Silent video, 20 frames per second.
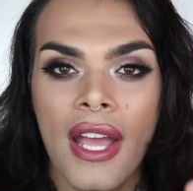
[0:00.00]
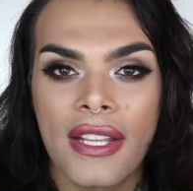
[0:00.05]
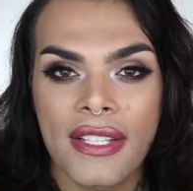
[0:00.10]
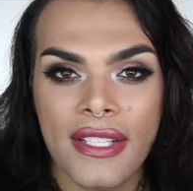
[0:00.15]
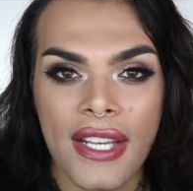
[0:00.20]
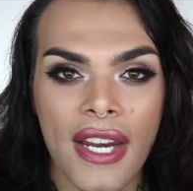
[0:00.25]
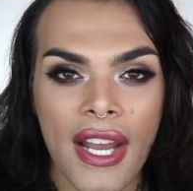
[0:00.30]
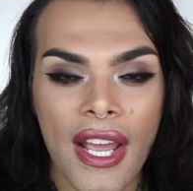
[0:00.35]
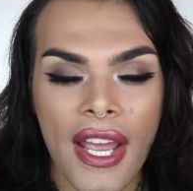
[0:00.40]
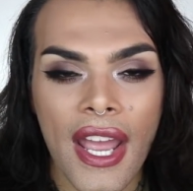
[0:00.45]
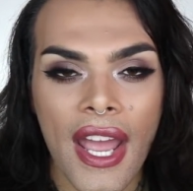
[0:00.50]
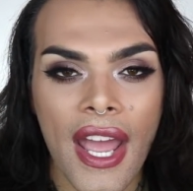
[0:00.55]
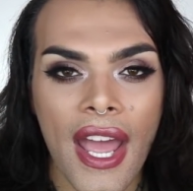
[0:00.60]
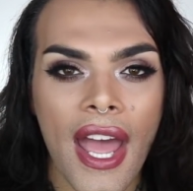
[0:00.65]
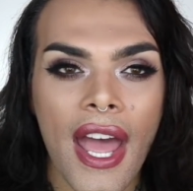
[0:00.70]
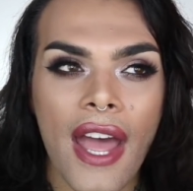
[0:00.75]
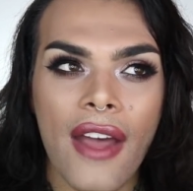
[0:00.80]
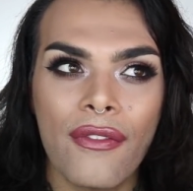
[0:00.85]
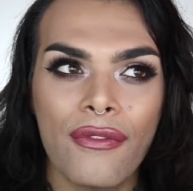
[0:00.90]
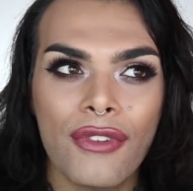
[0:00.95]
Then I
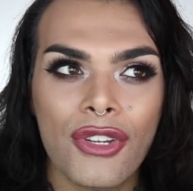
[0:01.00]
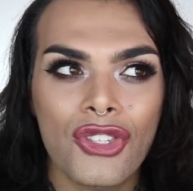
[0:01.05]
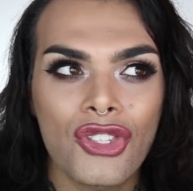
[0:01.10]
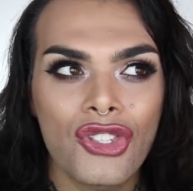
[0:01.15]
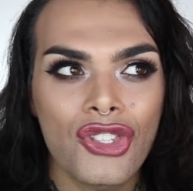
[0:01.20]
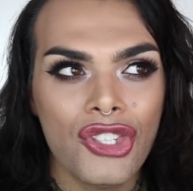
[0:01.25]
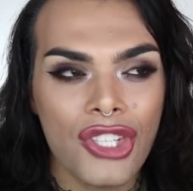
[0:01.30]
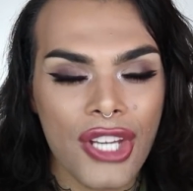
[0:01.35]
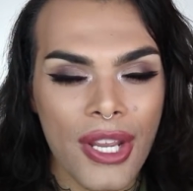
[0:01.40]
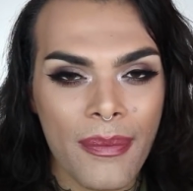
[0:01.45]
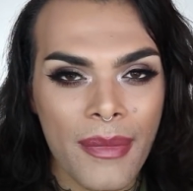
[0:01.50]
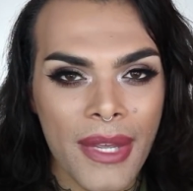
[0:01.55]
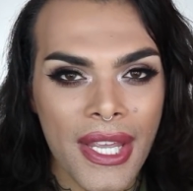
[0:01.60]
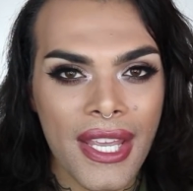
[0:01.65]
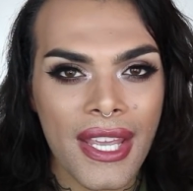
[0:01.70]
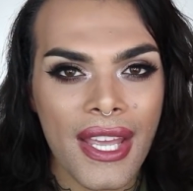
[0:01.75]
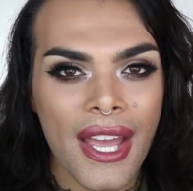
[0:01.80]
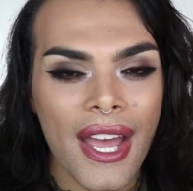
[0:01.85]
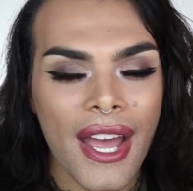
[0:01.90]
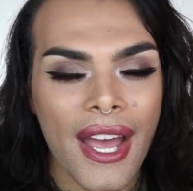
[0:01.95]
have
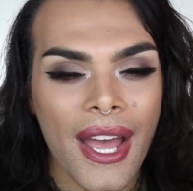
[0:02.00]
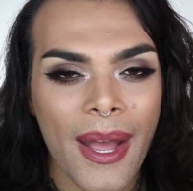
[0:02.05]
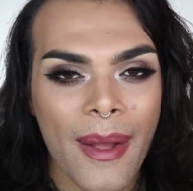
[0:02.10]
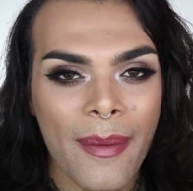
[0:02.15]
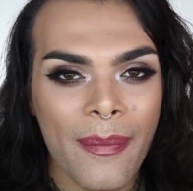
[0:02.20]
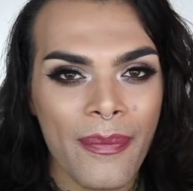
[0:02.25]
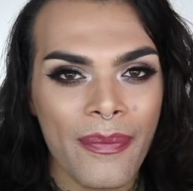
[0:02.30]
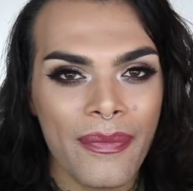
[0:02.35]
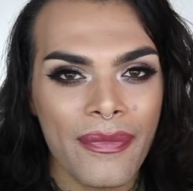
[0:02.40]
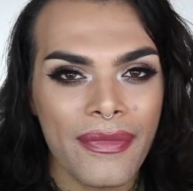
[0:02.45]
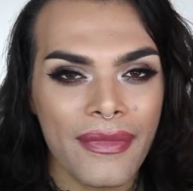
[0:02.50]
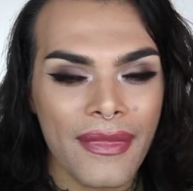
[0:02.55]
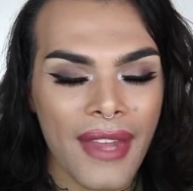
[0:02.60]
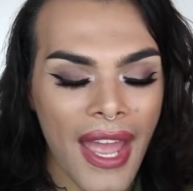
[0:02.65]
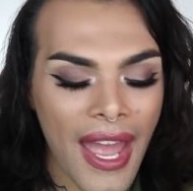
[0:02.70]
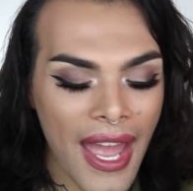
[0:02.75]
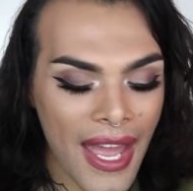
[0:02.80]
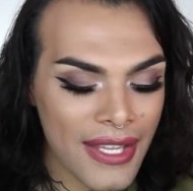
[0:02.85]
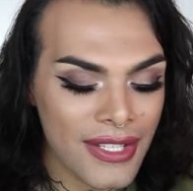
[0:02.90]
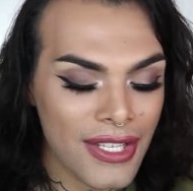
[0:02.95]
Jimmy, and
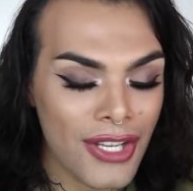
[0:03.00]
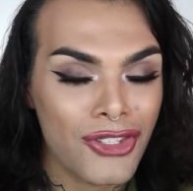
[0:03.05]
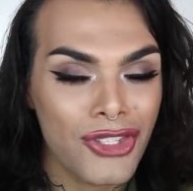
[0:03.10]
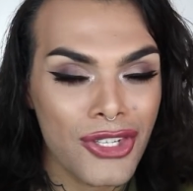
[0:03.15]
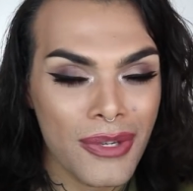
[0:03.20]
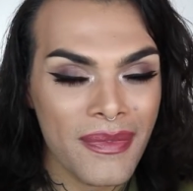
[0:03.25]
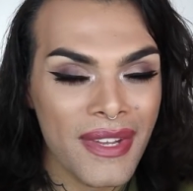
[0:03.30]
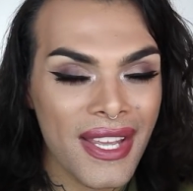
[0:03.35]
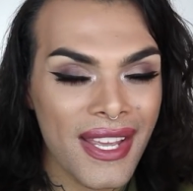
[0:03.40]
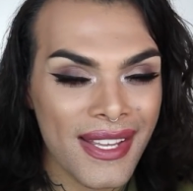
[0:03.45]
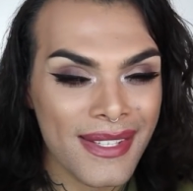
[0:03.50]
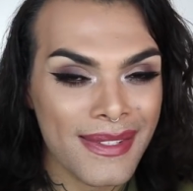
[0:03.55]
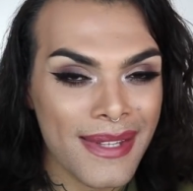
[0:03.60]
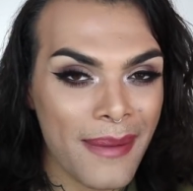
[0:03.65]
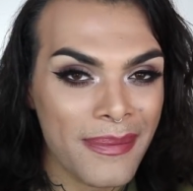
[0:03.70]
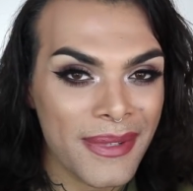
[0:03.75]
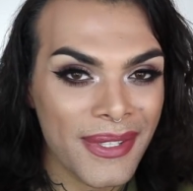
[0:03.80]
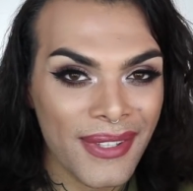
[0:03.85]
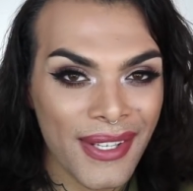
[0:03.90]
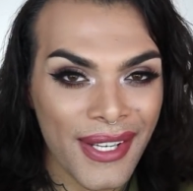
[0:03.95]
Jimmy is
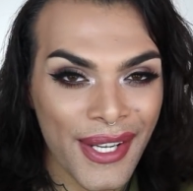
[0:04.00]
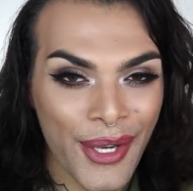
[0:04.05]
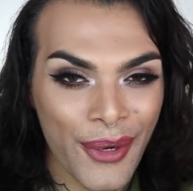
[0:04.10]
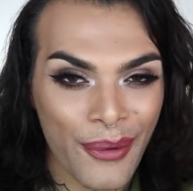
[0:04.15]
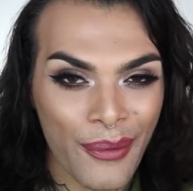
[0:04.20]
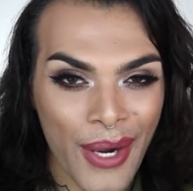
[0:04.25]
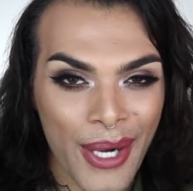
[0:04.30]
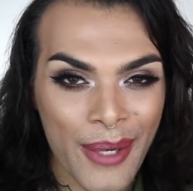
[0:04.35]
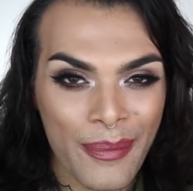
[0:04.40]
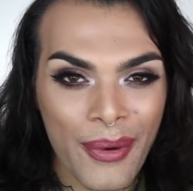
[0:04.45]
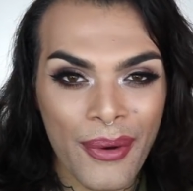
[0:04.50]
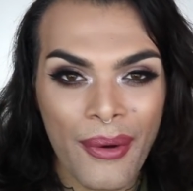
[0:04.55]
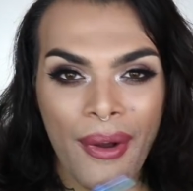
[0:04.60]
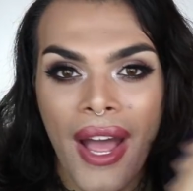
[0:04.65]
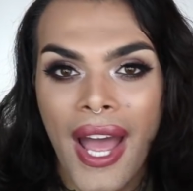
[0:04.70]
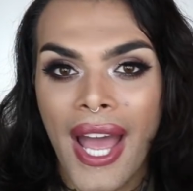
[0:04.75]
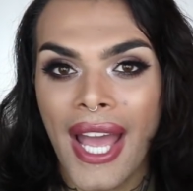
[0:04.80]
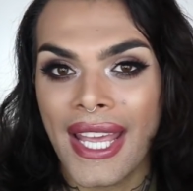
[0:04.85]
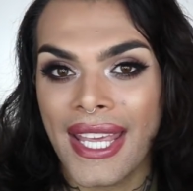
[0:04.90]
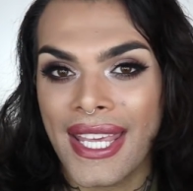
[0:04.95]
absolutely incredible.